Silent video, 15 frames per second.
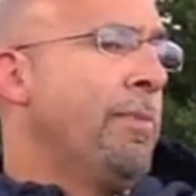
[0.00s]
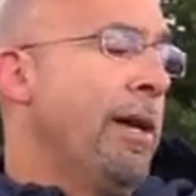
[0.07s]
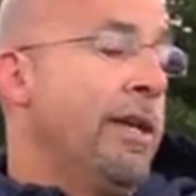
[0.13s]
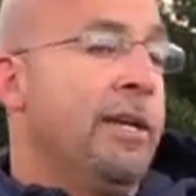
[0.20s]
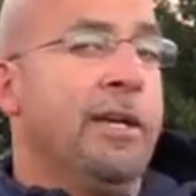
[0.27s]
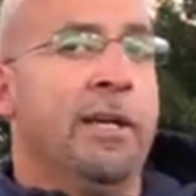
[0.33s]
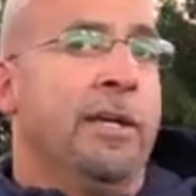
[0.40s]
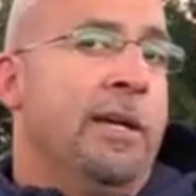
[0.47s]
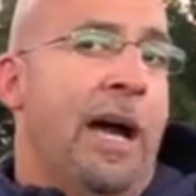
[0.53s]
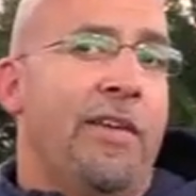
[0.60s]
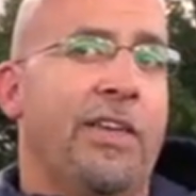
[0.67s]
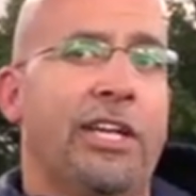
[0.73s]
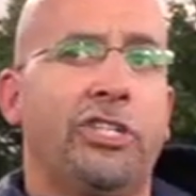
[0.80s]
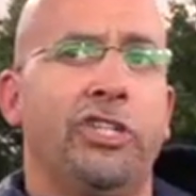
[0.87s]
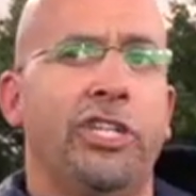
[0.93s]
But
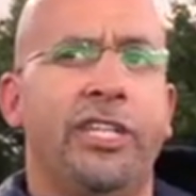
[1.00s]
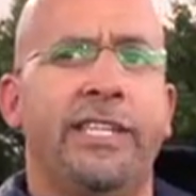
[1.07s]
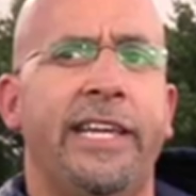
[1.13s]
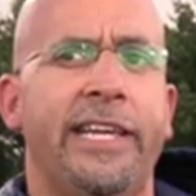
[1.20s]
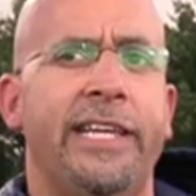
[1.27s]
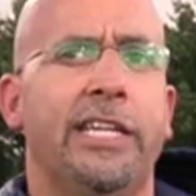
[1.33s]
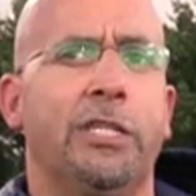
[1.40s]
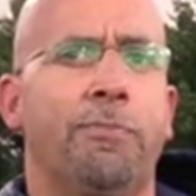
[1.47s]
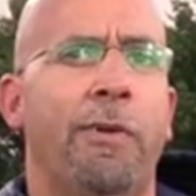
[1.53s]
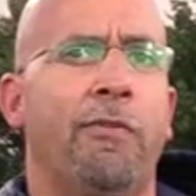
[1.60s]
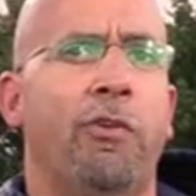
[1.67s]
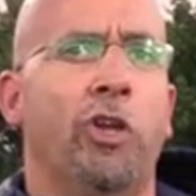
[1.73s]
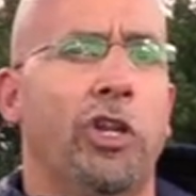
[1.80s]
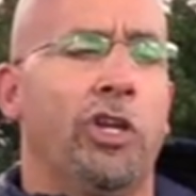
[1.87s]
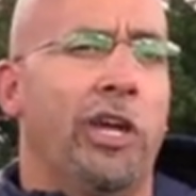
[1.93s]
I think GT has
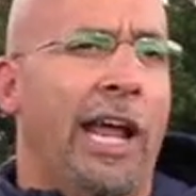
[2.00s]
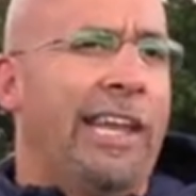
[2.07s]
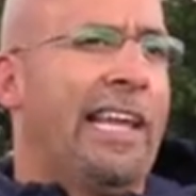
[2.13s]
been really good.